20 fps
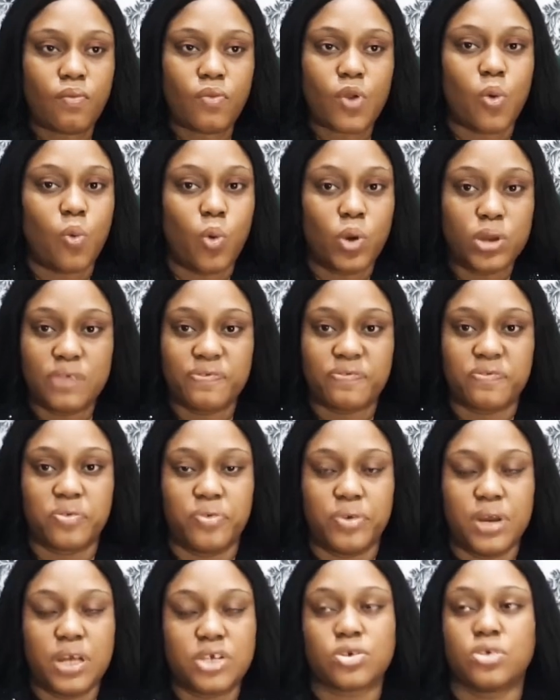wonderful
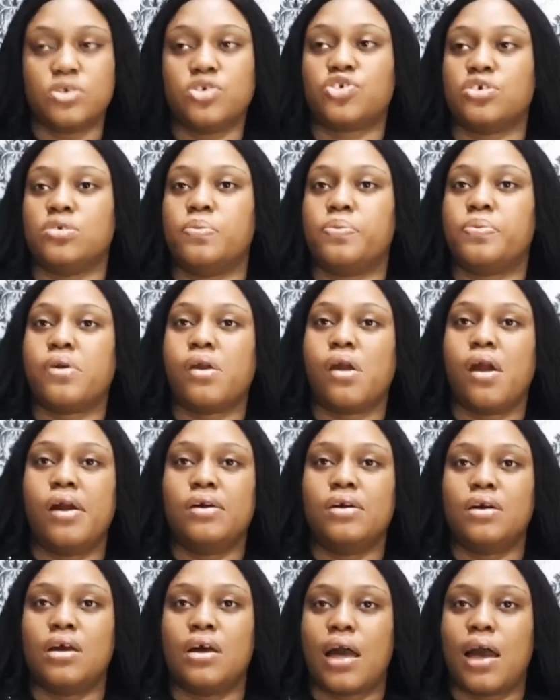relationship.
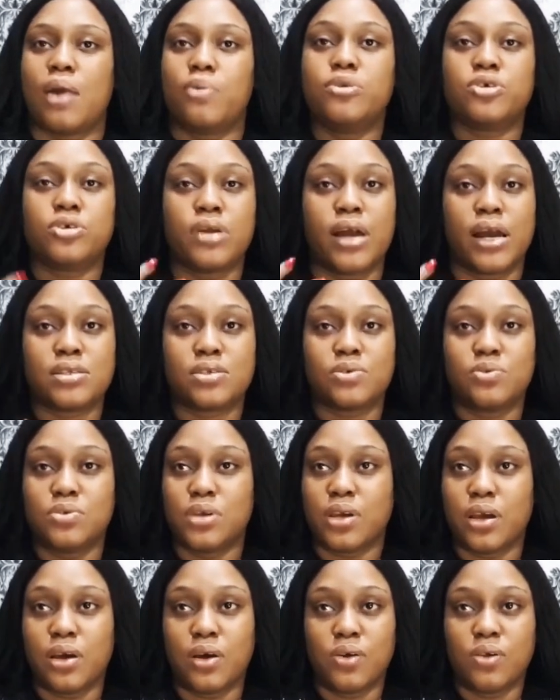I wish you guys good
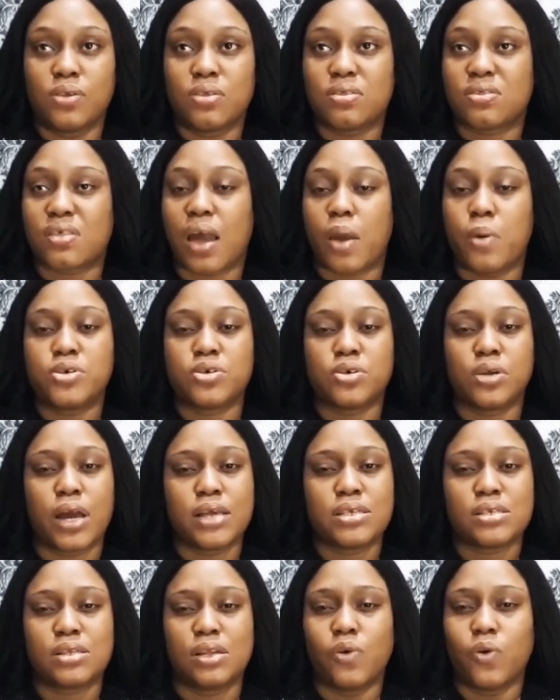health. I wish you
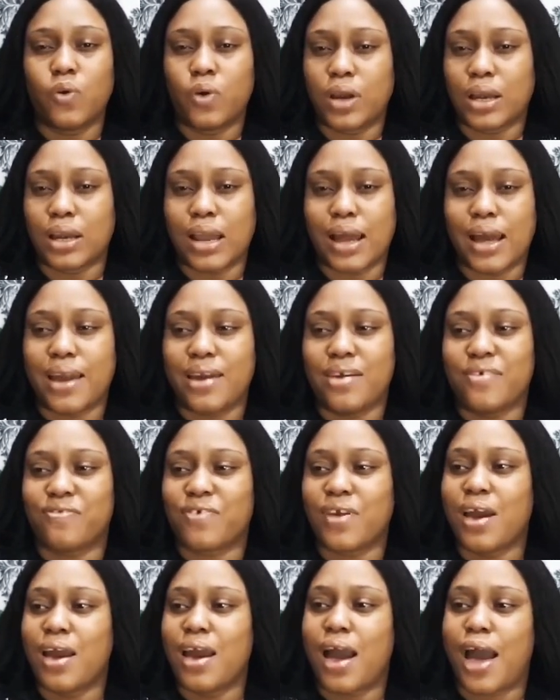guys long life.
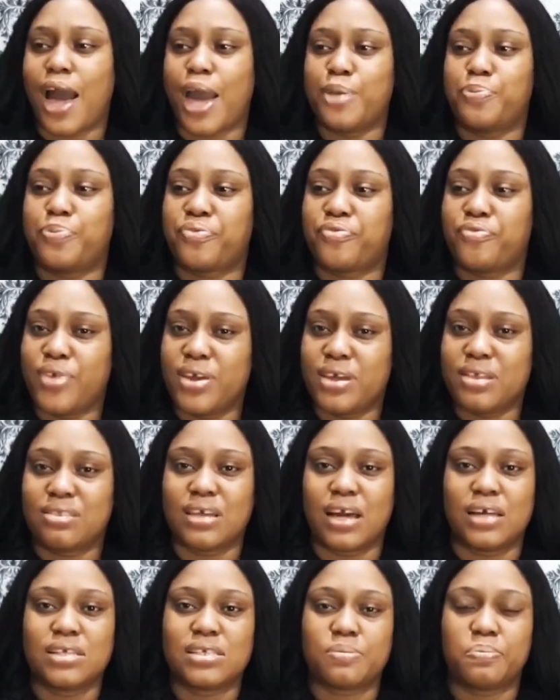I pray
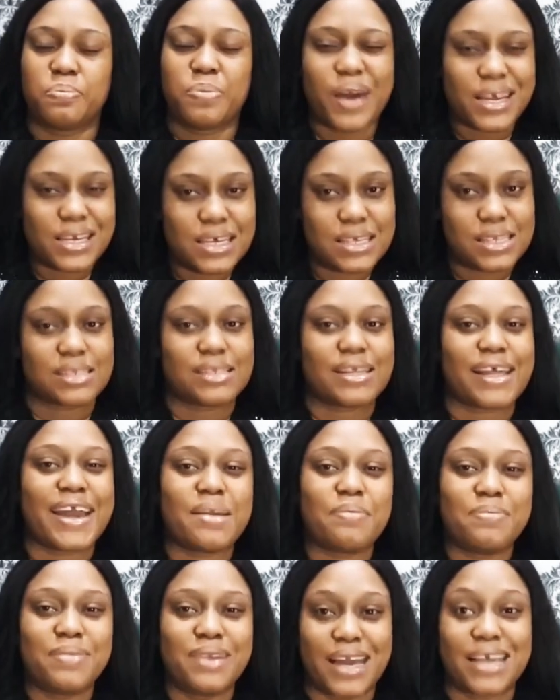that by this
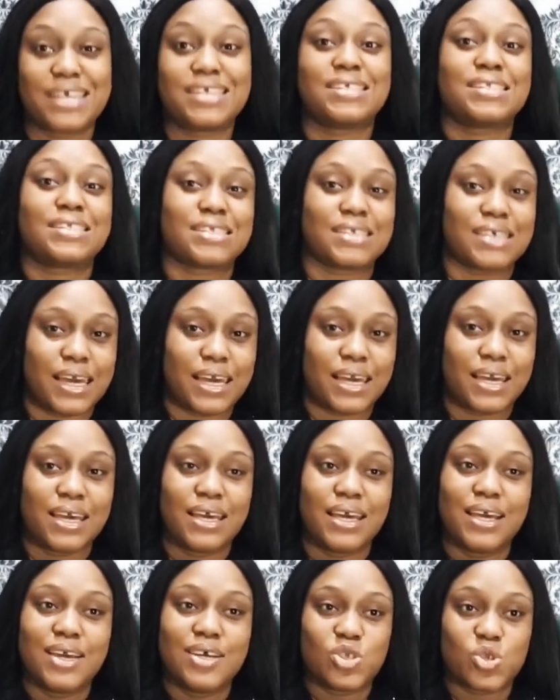time next year,
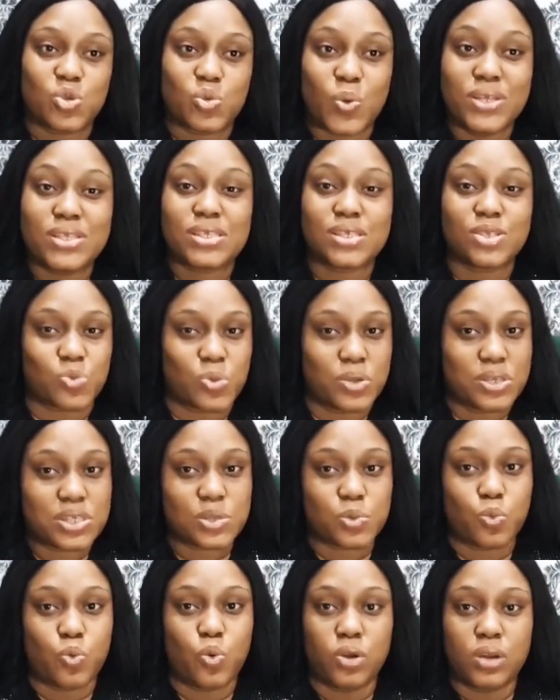
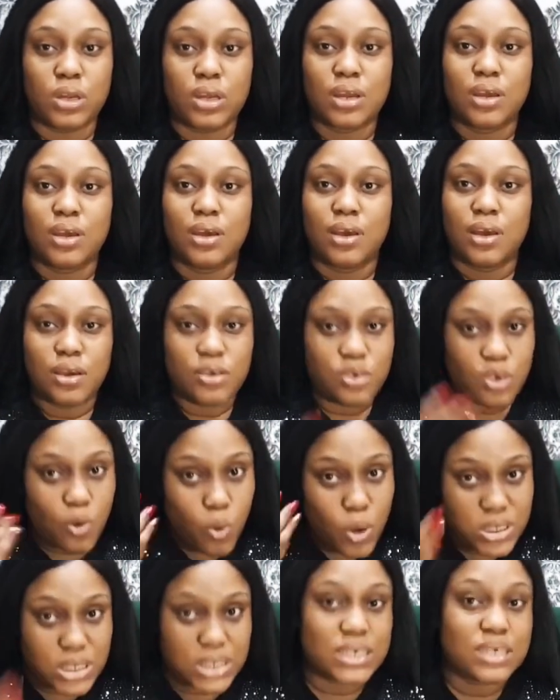2021, you're
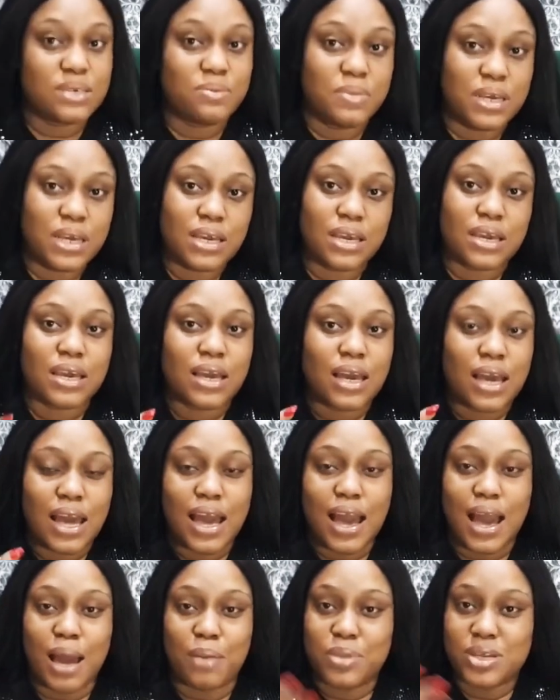watching me,
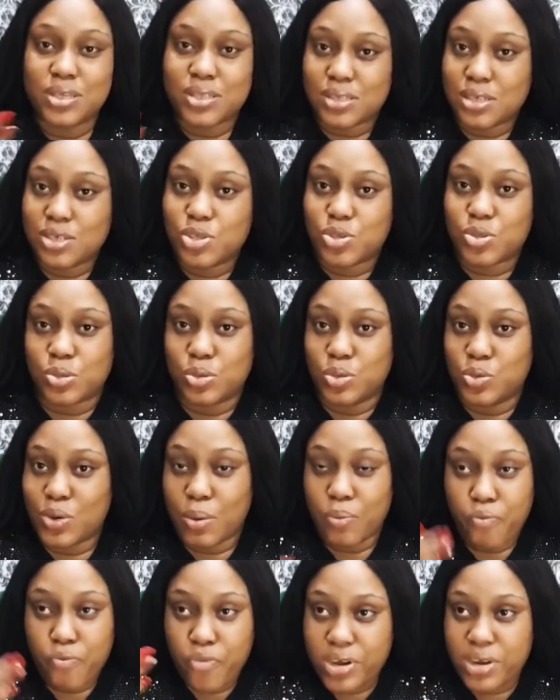I'm listening to you,
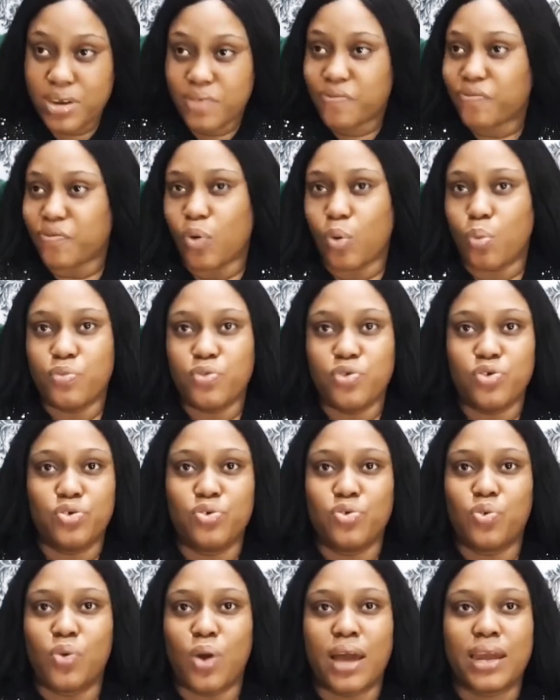I'm reading from
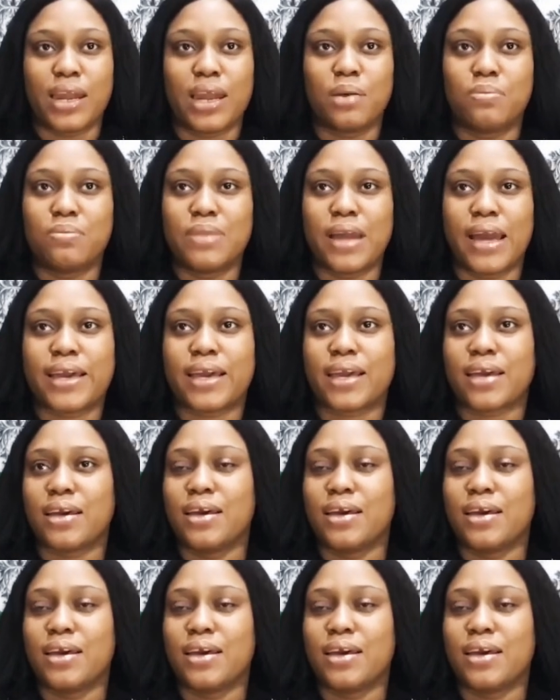you, and I'm like,